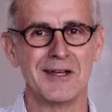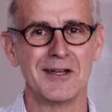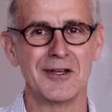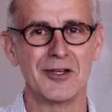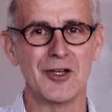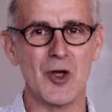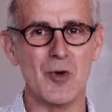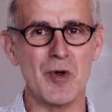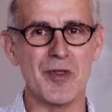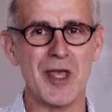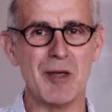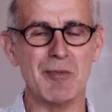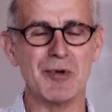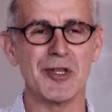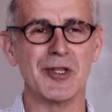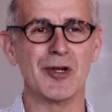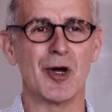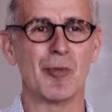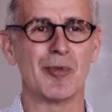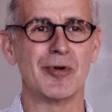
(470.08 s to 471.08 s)
go with him to
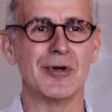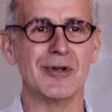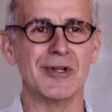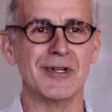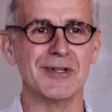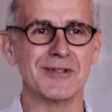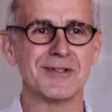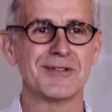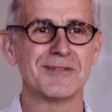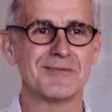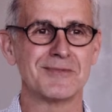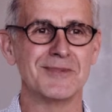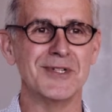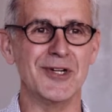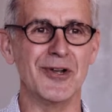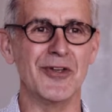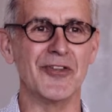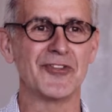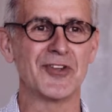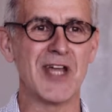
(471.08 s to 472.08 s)
the opera, and you
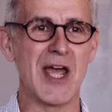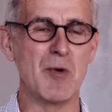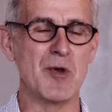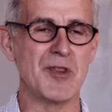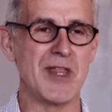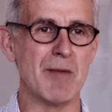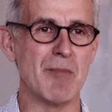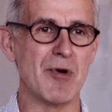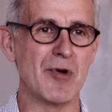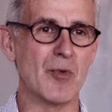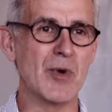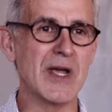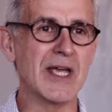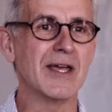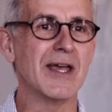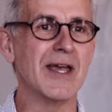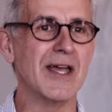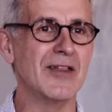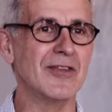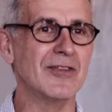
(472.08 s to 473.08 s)
know, stay with them on
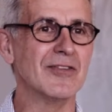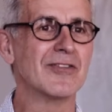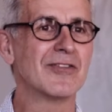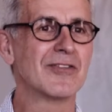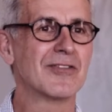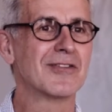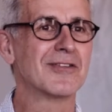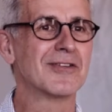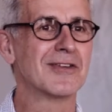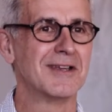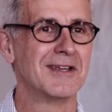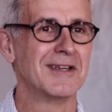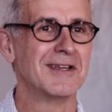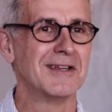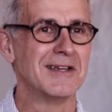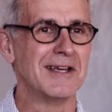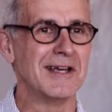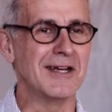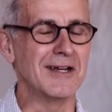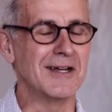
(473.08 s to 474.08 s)
weekends.
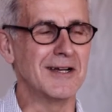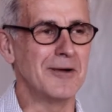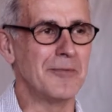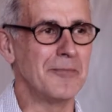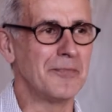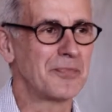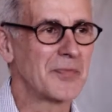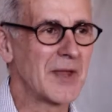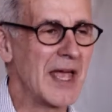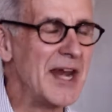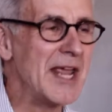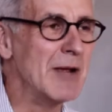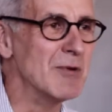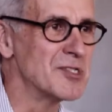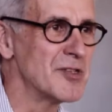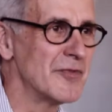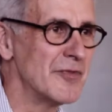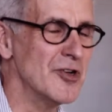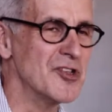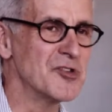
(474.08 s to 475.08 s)
And he
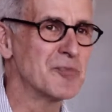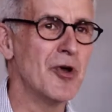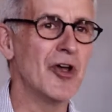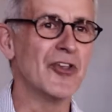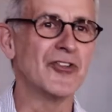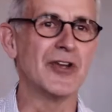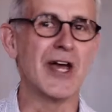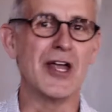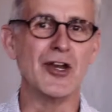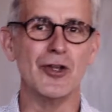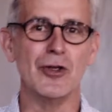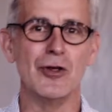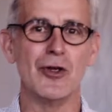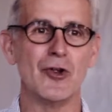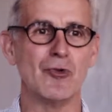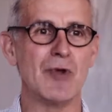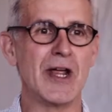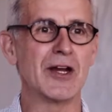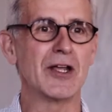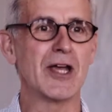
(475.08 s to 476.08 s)
was the first person I knew
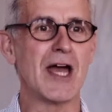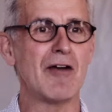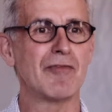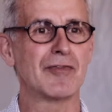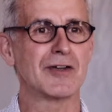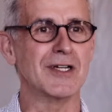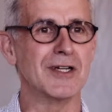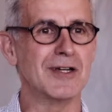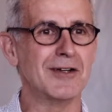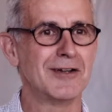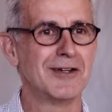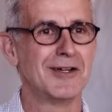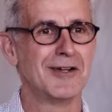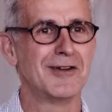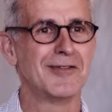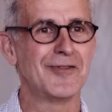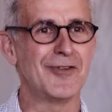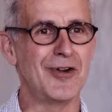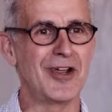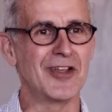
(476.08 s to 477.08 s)
who read Kafka,
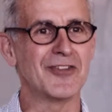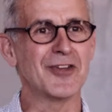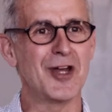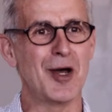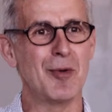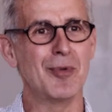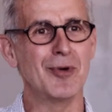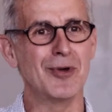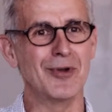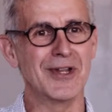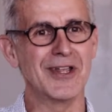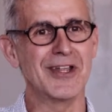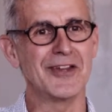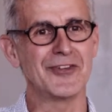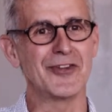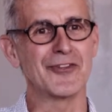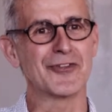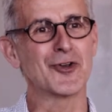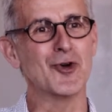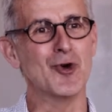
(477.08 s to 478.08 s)
for example,
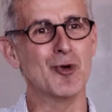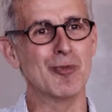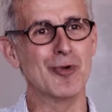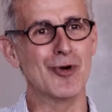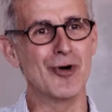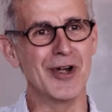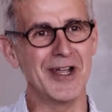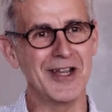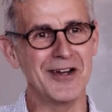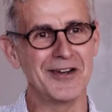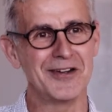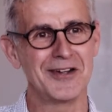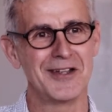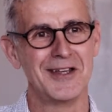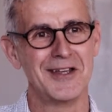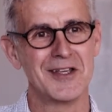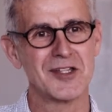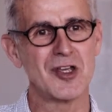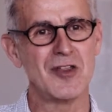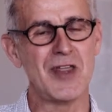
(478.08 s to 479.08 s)
as a schoolboy, and
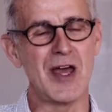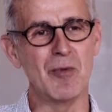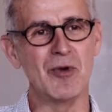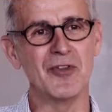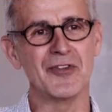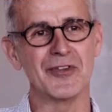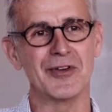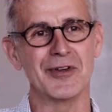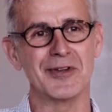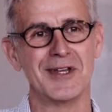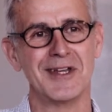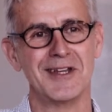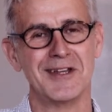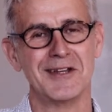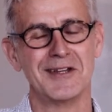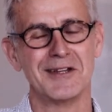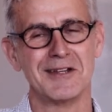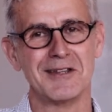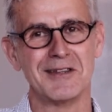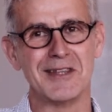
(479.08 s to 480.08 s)
so that was a
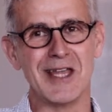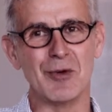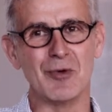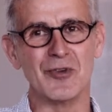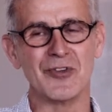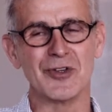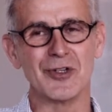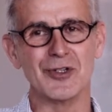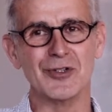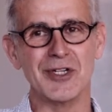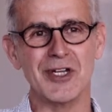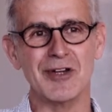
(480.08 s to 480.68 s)
good